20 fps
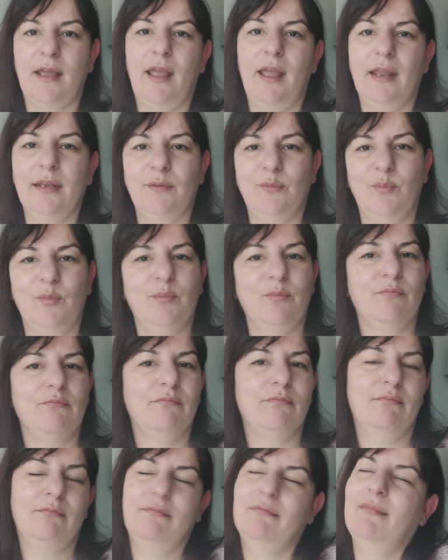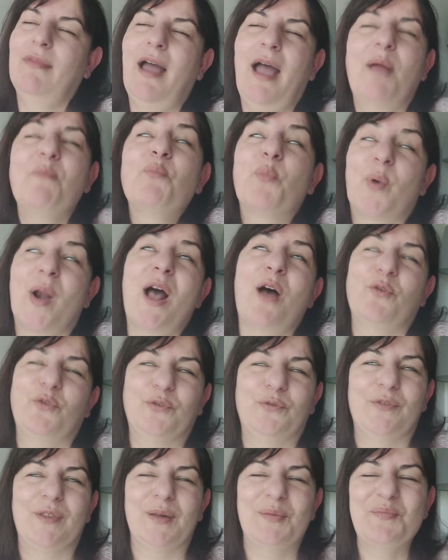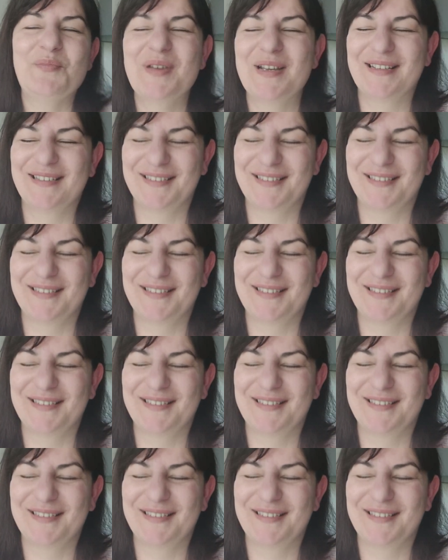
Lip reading: and I'm proud of them.